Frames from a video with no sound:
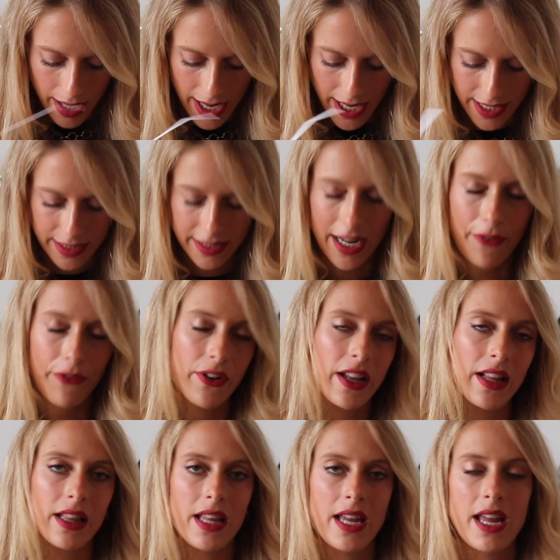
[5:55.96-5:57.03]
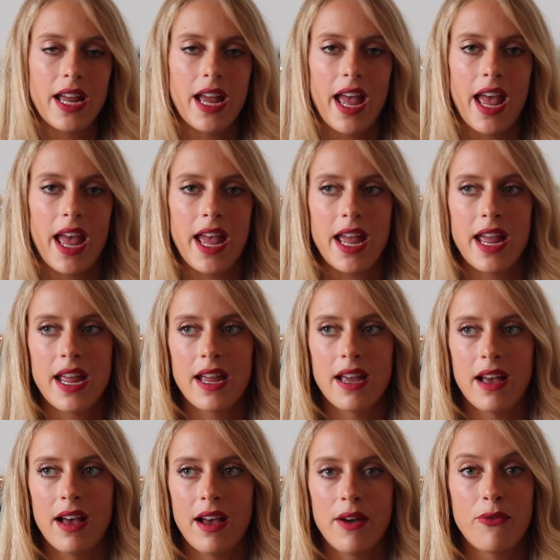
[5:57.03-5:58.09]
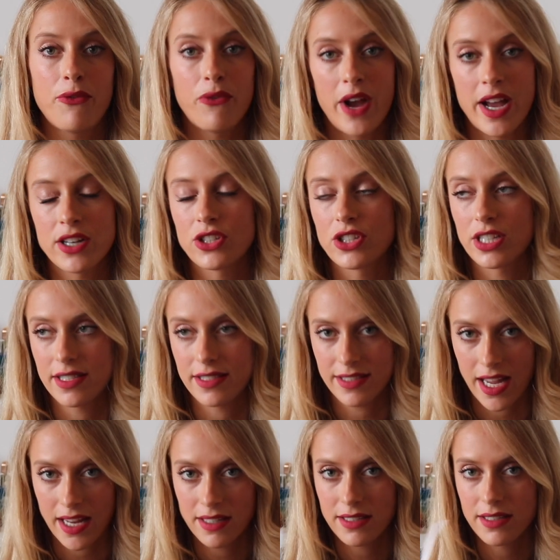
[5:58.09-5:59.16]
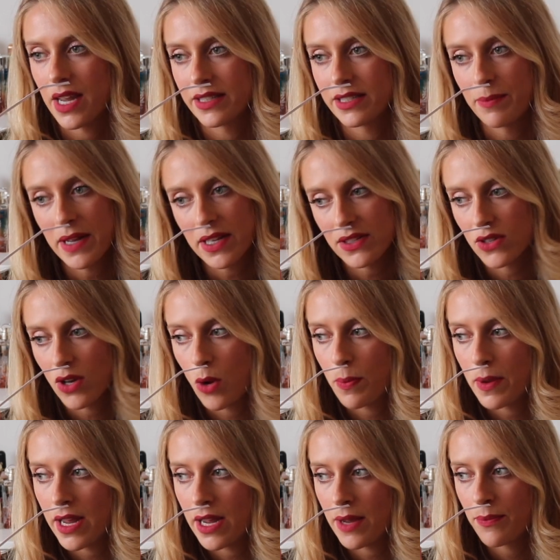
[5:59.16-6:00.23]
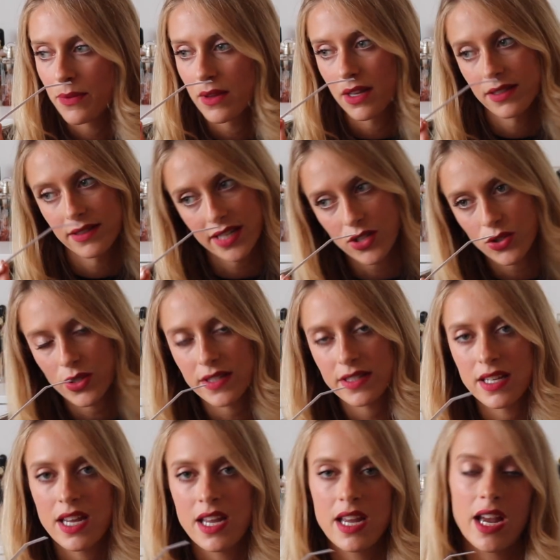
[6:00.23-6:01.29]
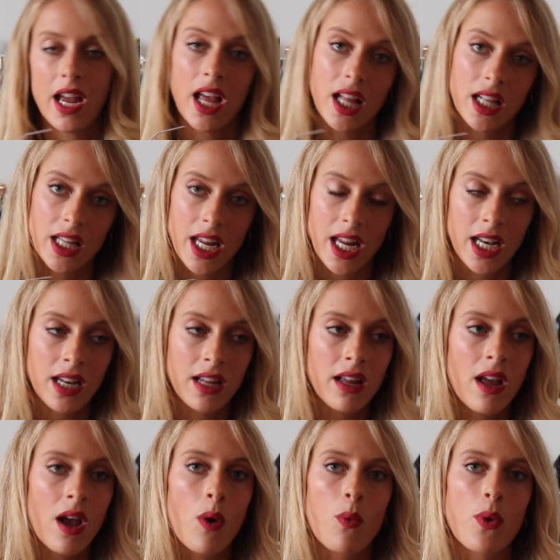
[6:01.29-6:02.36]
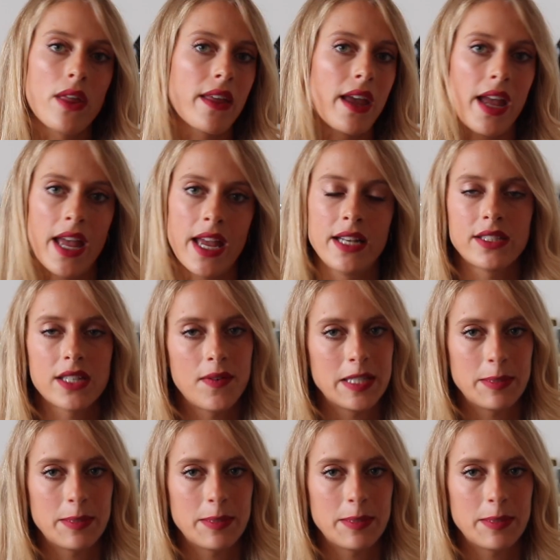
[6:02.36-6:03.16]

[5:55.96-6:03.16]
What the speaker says: It is definitely a fresh scent. It's a bit soapy, citrusy, and clean with a hint of